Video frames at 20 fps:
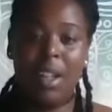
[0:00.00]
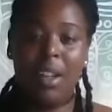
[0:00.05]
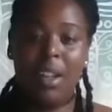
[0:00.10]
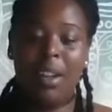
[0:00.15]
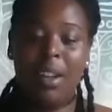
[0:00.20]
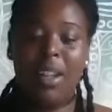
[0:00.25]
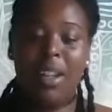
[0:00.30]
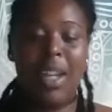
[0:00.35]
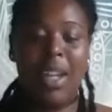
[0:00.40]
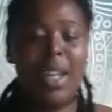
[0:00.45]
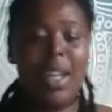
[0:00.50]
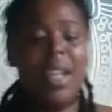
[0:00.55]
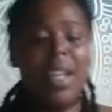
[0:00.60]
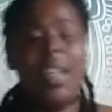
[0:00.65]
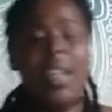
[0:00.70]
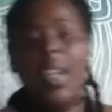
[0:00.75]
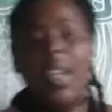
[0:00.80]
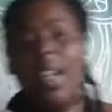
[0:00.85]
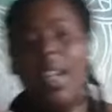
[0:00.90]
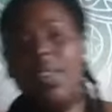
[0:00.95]
Okay,
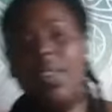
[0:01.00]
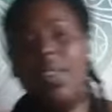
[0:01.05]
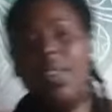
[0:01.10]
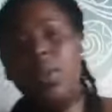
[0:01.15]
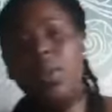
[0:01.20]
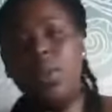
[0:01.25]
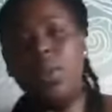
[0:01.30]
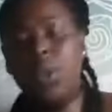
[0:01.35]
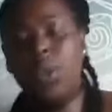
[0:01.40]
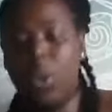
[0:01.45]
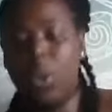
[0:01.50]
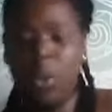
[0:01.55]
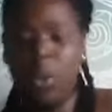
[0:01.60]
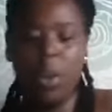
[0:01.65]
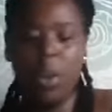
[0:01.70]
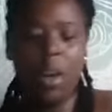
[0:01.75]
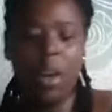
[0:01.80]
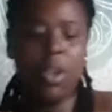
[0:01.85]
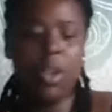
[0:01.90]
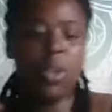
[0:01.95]
and those who
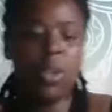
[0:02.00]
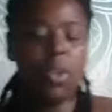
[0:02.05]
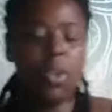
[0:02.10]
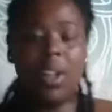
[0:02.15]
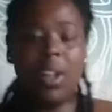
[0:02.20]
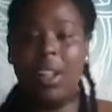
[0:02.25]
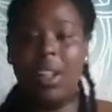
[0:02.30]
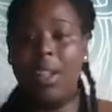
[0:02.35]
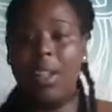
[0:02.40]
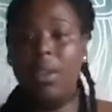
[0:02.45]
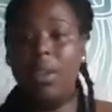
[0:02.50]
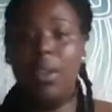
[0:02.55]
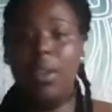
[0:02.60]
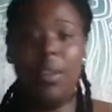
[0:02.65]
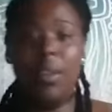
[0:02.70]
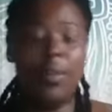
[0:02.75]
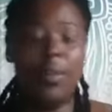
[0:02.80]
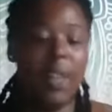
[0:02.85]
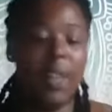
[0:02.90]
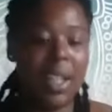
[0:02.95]
are struggling on the
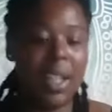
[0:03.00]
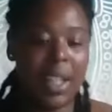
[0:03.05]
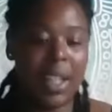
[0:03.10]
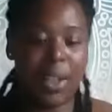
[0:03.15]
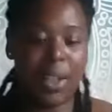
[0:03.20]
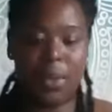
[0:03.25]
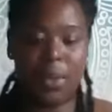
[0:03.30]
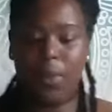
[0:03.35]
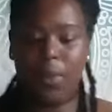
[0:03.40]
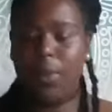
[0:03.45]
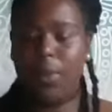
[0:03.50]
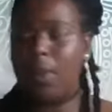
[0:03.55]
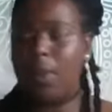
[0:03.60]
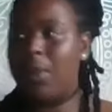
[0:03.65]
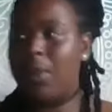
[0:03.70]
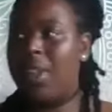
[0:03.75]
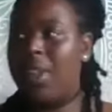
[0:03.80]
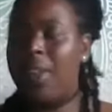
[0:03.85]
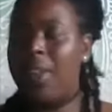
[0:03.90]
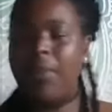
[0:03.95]
financial front with
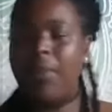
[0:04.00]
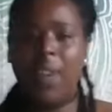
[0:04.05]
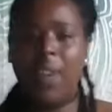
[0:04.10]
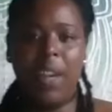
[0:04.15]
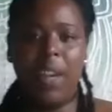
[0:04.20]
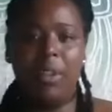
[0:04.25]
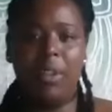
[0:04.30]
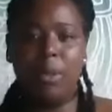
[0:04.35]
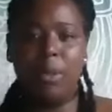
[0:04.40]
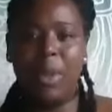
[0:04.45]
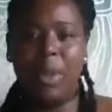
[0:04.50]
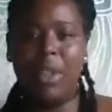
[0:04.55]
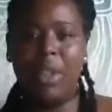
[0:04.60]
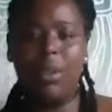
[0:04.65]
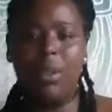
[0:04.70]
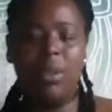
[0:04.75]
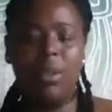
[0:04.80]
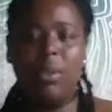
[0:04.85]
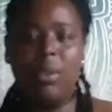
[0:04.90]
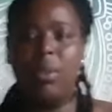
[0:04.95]
that 5 of
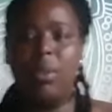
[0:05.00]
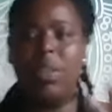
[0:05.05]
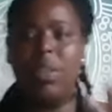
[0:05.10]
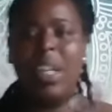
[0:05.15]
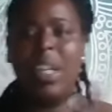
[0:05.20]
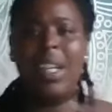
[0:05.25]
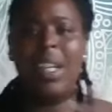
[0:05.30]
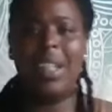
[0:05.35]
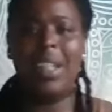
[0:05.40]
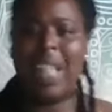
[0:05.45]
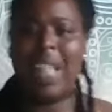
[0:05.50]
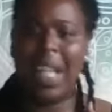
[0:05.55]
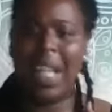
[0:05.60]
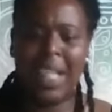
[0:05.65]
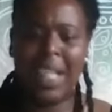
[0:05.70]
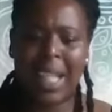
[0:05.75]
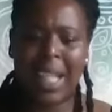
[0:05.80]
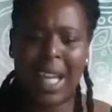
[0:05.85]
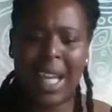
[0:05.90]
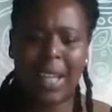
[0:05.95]
Pentacles, that
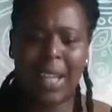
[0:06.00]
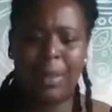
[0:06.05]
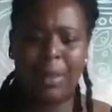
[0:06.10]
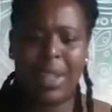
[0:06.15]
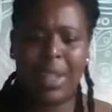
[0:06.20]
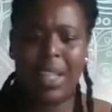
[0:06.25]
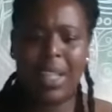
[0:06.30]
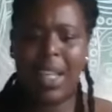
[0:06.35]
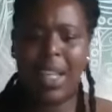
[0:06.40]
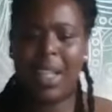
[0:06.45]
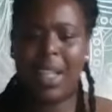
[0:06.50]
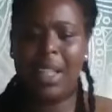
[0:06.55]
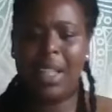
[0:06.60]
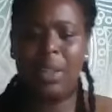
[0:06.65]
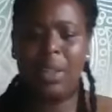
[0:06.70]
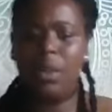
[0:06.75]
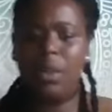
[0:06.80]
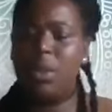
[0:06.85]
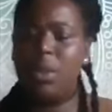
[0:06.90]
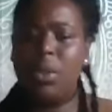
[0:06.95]
lack mentality, you're
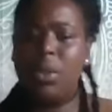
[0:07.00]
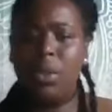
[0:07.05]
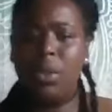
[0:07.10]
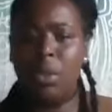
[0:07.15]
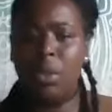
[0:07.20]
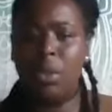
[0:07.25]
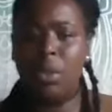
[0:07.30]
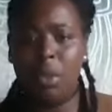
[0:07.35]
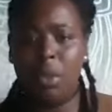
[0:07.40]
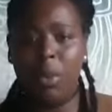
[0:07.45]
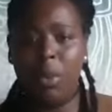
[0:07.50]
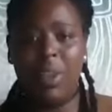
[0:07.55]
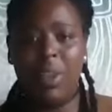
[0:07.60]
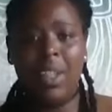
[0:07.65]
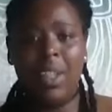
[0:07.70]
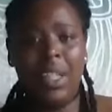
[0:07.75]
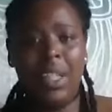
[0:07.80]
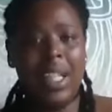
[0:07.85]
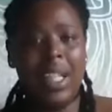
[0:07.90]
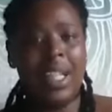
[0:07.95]
not too sure when the
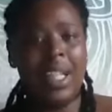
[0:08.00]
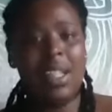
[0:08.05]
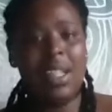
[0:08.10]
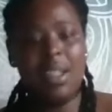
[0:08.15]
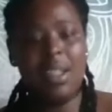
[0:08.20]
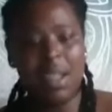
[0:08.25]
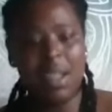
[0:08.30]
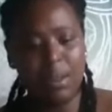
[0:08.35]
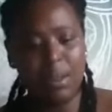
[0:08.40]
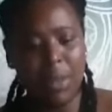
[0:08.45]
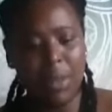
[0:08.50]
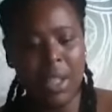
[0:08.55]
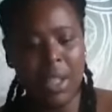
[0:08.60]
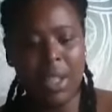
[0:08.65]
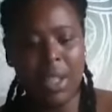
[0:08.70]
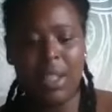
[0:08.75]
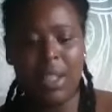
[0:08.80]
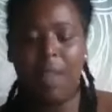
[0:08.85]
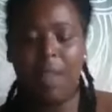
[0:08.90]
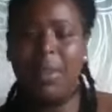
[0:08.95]
next money's
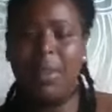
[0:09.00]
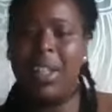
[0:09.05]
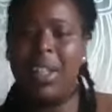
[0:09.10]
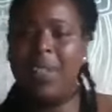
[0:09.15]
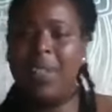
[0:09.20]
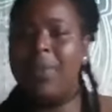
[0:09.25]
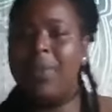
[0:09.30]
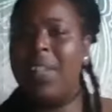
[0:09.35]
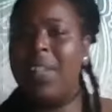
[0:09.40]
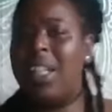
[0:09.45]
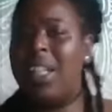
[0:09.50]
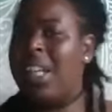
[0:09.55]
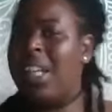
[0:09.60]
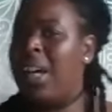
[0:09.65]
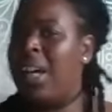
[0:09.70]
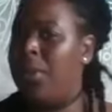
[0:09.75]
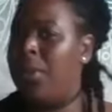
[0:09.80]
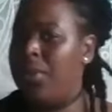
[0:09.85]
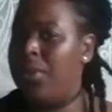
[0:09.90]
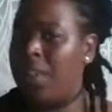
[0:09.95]
coming in, feeling
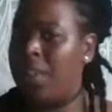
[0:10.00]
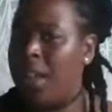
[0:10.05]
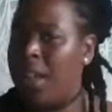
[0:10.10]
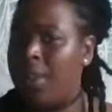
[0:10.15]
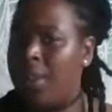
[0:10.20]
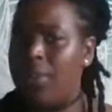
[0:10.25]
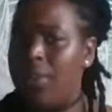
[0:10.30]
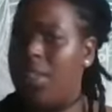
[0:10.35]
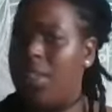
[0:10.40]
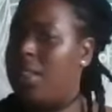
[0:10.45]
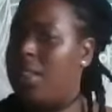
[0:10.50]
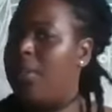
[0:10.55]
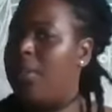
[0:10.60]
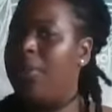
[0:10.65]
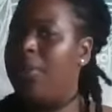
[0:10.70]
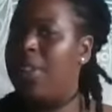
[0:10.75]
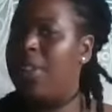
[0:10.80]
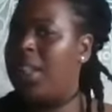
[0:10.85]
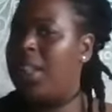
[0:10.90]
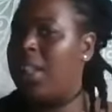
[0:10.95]
outside of yourself,
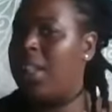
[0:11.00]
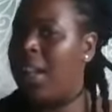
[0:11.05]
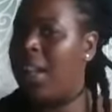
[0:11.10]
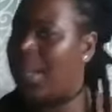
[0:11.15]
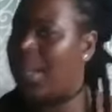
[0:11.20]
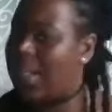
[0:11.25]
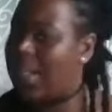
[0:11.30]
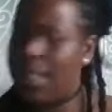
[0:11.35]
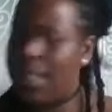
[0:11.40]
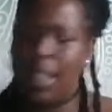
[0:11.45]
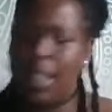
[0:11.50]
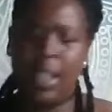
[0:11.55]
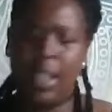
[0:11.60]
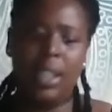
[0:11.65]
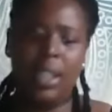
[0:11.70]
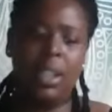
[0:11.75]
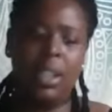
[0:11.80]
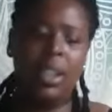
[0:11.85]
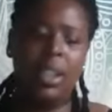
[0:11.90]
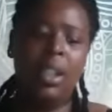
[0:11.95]
feeling isolated.